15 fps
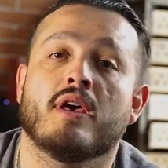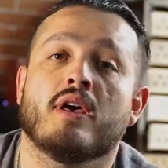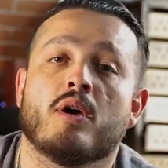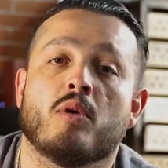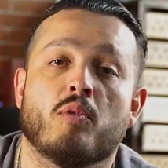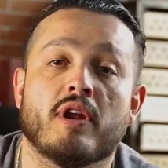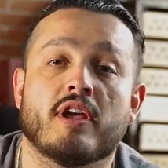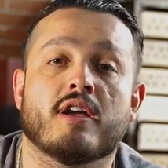
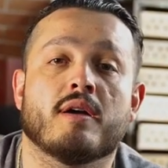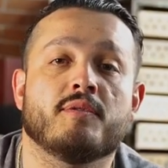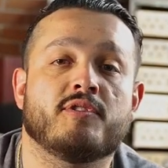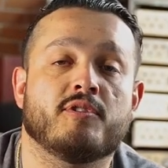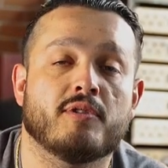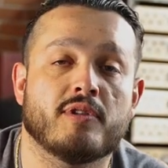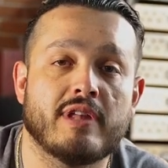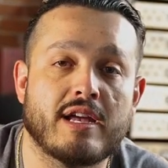When it comes to
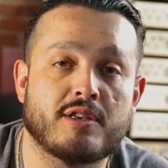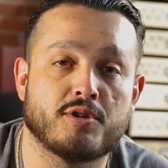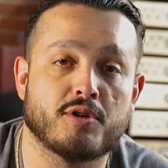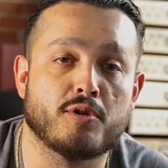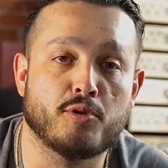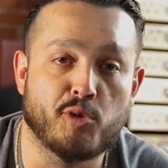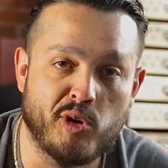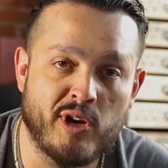
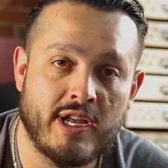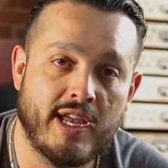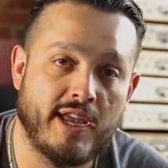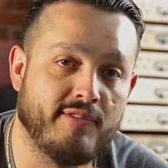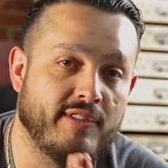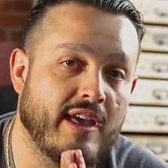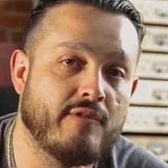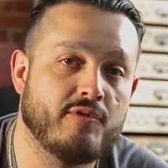electrical, if
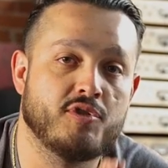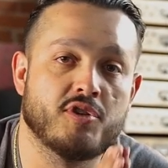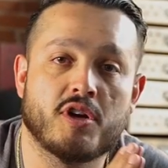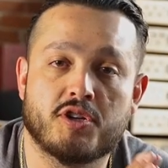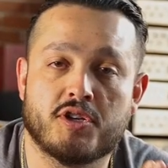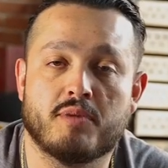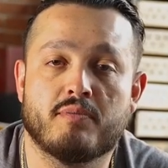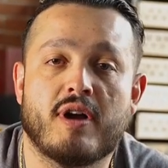they have
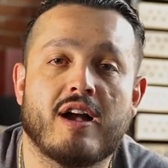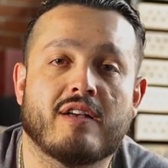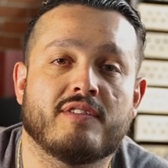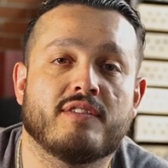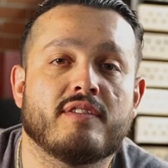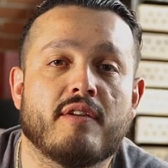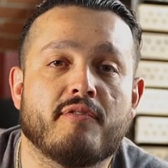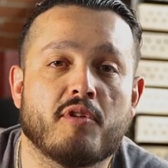junction
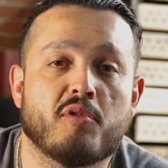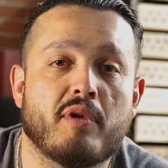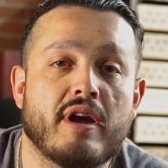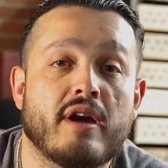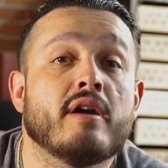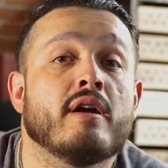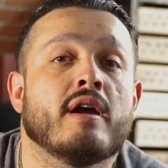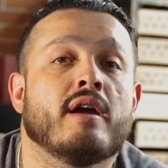boxes
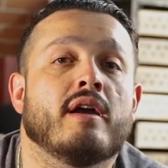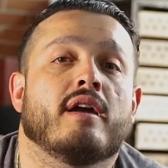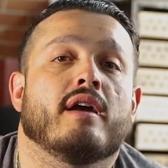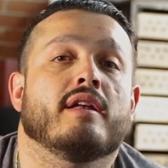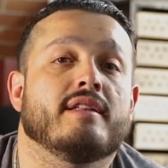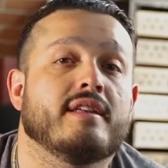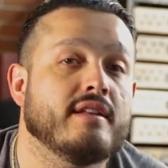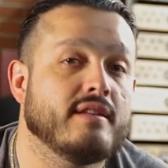everywhere
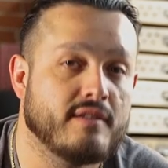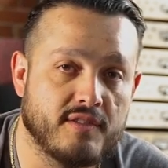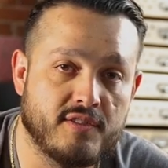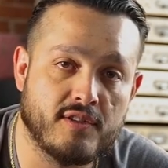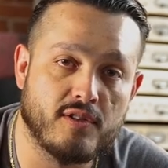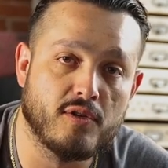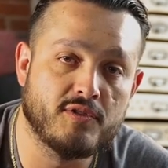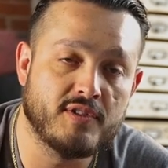and didn't
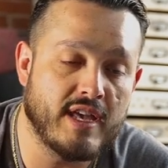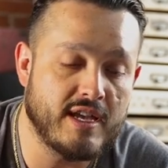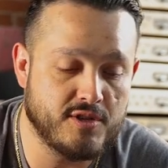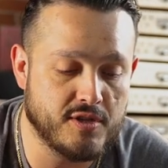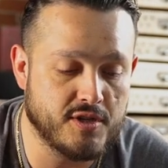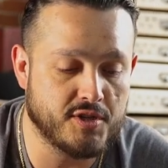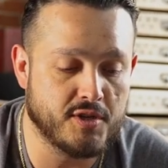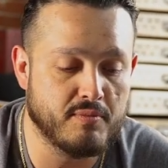disclose that,
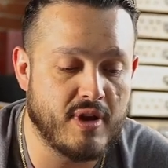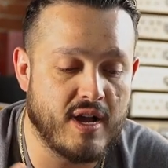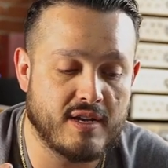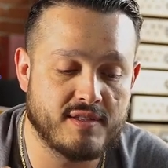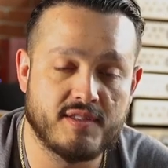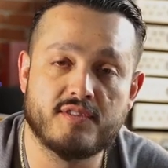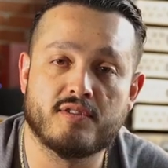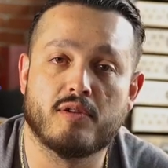junction
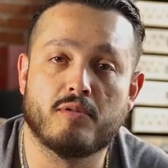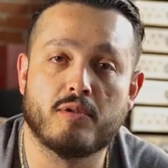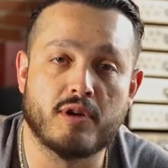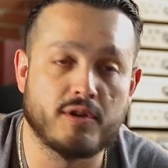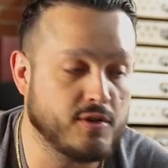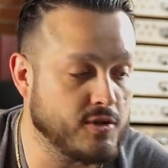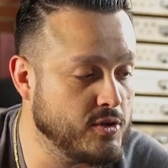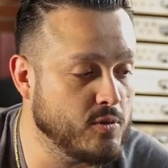boxes are where
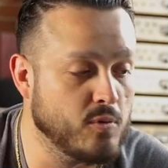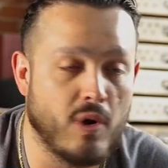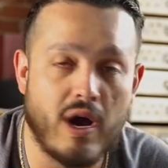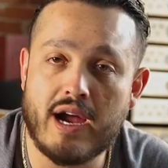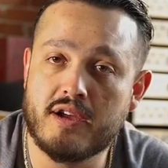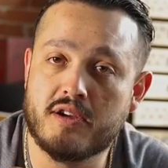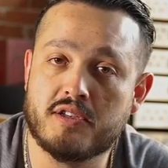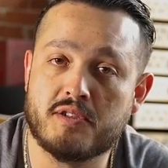two
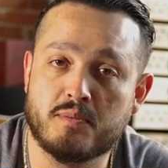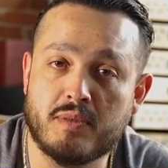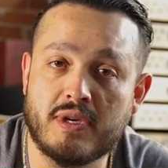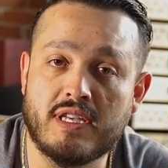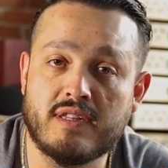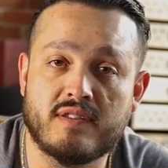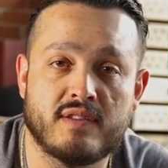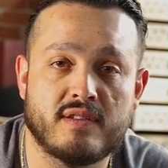wires
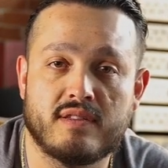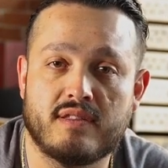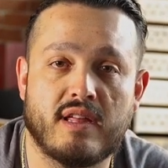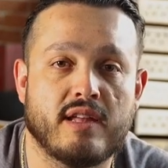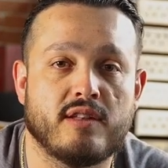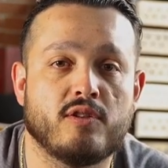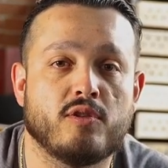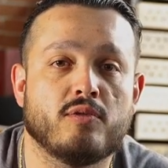meet
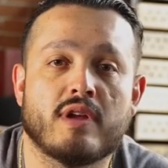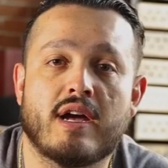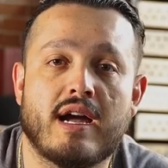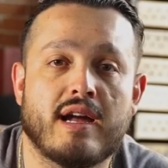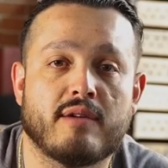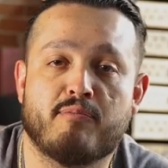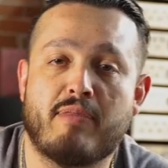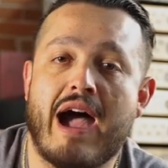that do
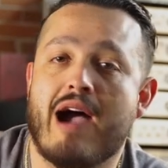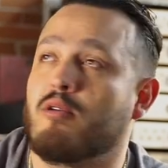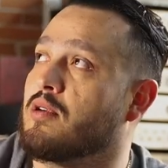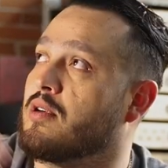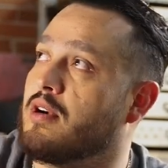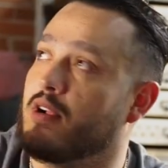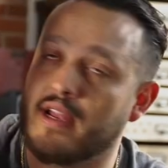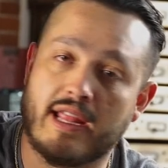not power
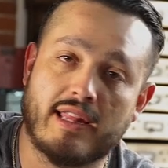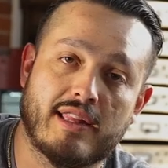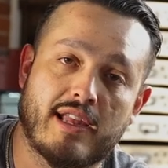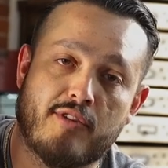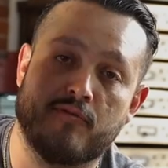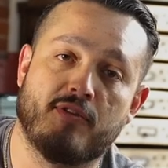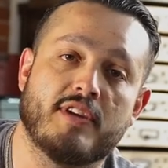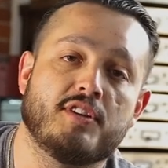on a light
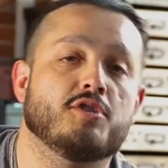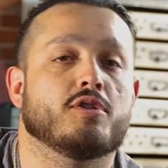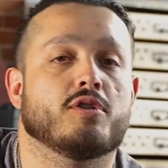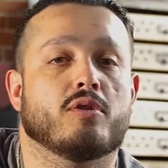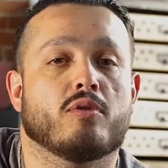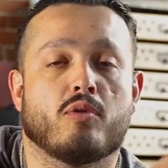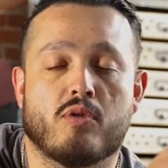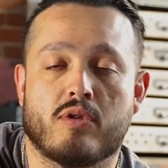
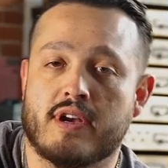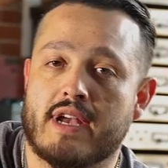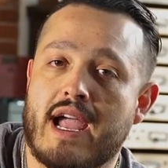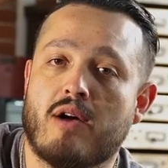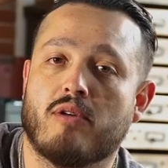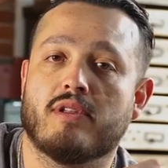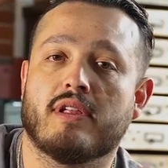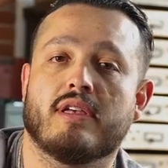fixture or an
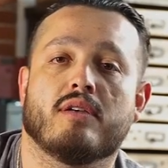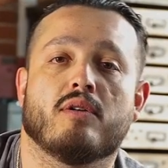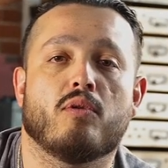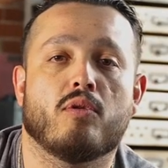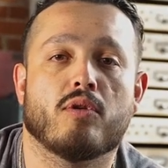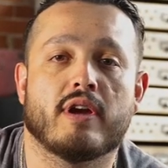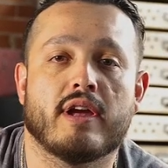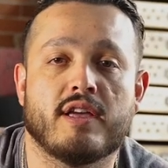outlet
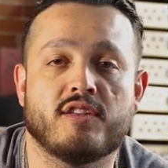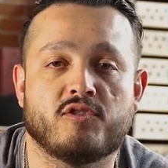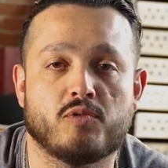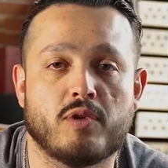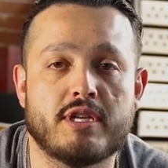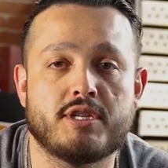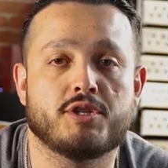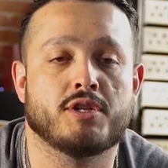or a
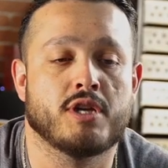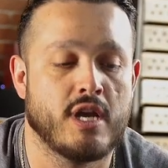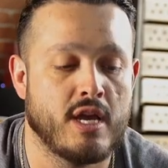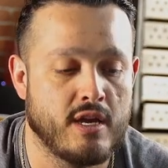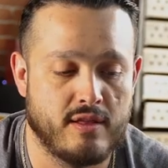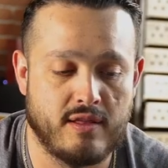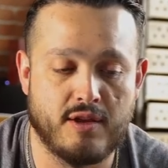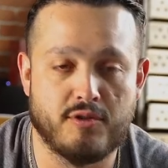switch.
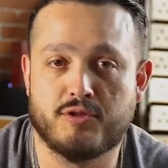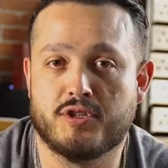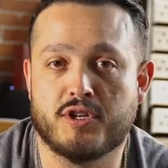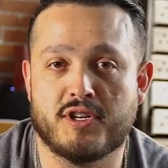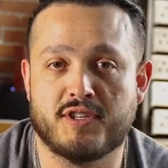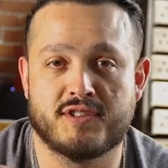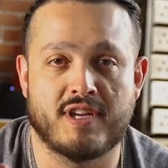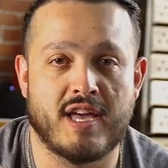They're
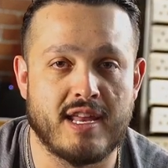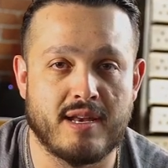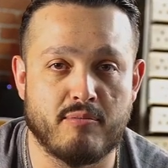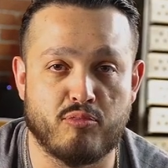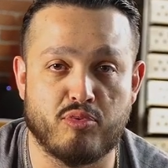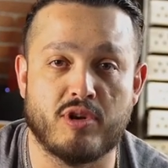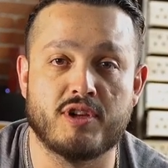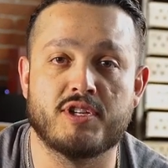just kind of
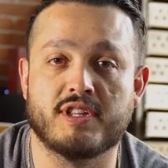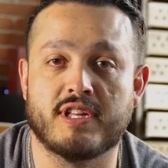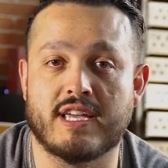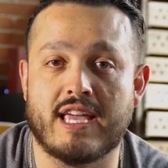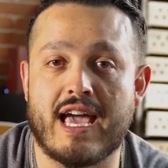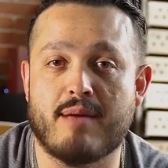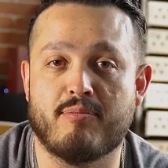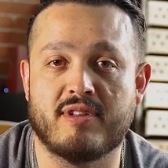bridging the gap.